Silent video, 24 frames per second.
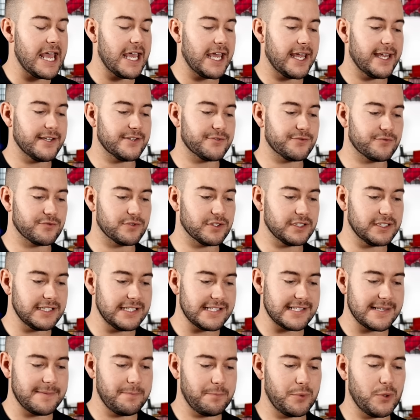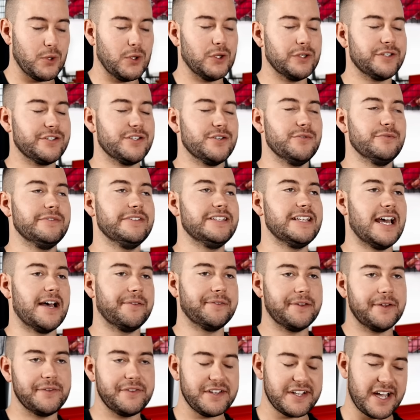It's really simple to
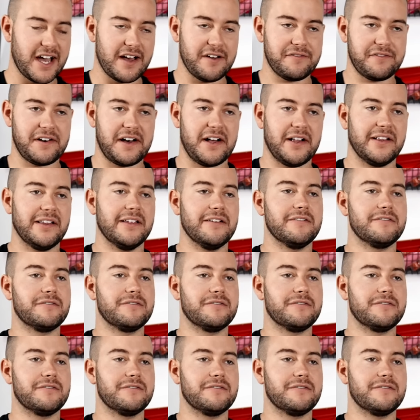download the cut file